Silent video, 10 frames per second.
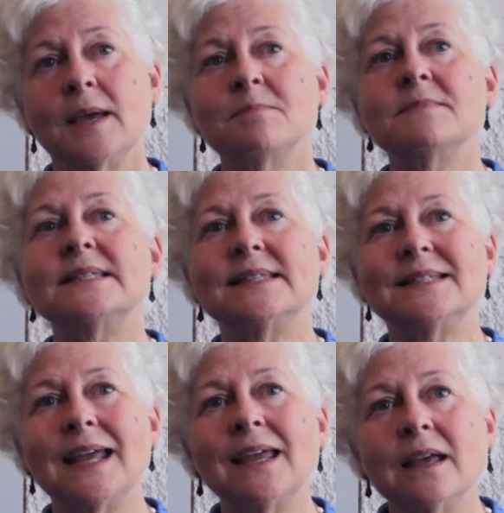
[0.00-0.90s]

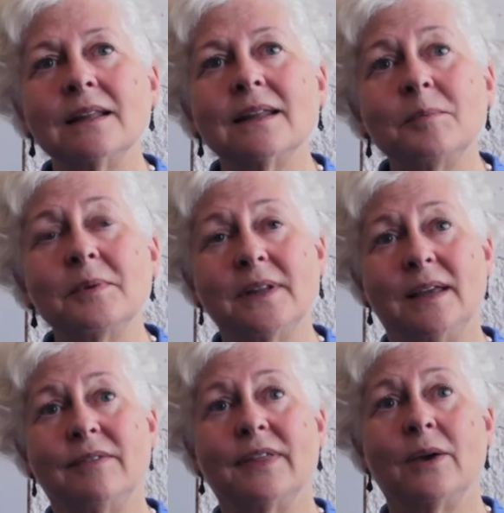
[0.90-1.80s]
mistakenly
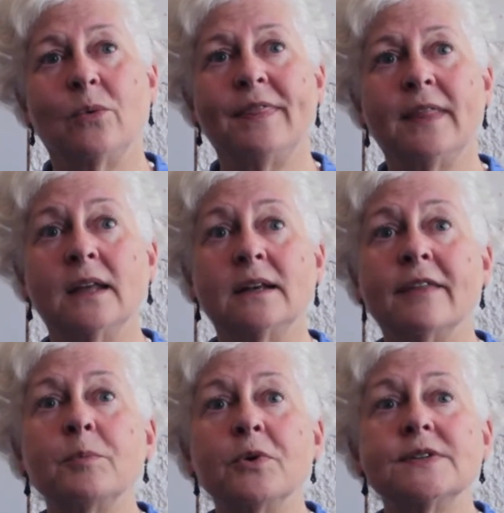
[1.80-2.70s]
believe that when
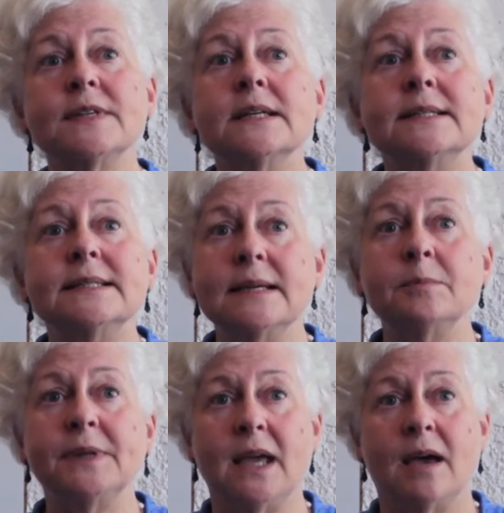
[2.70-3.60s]
another person is
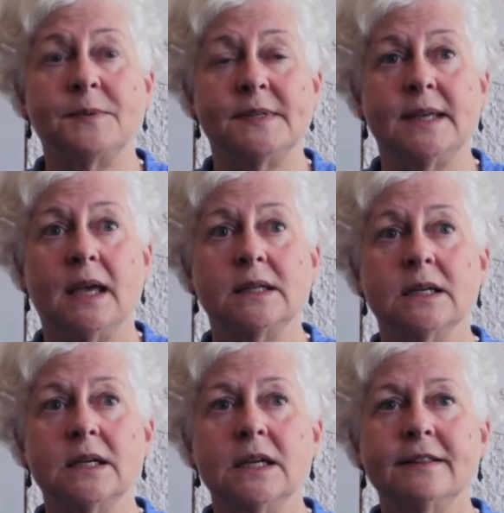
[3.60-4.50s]
deeply upset,
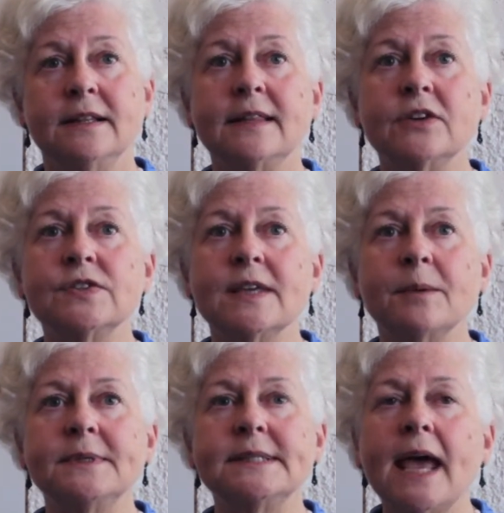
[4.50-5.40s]
that there's
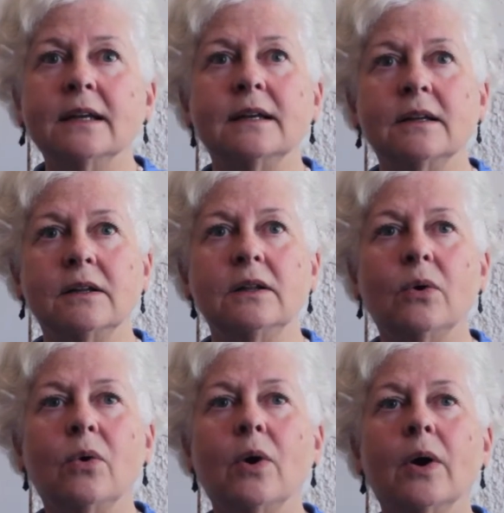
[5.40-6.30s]
some
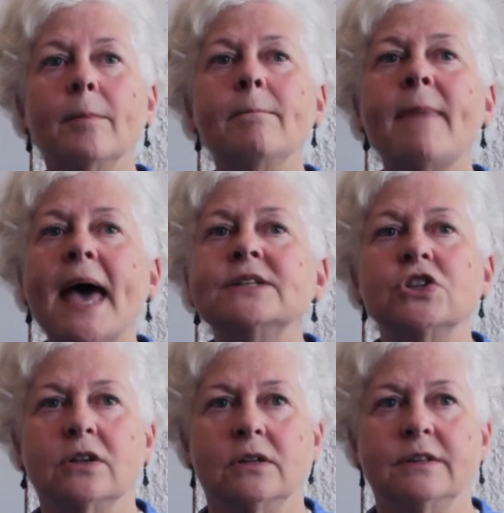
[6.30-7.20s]
technical or
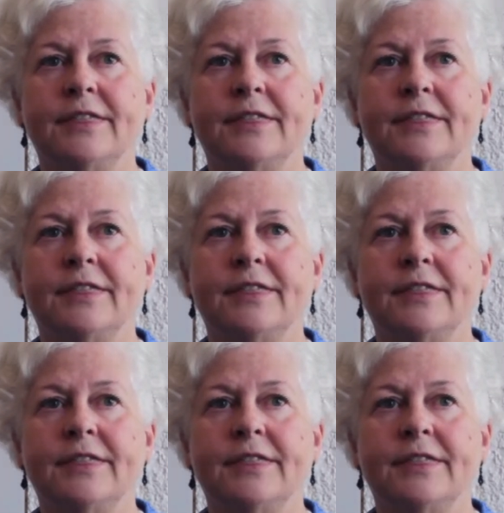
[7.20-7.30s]
magical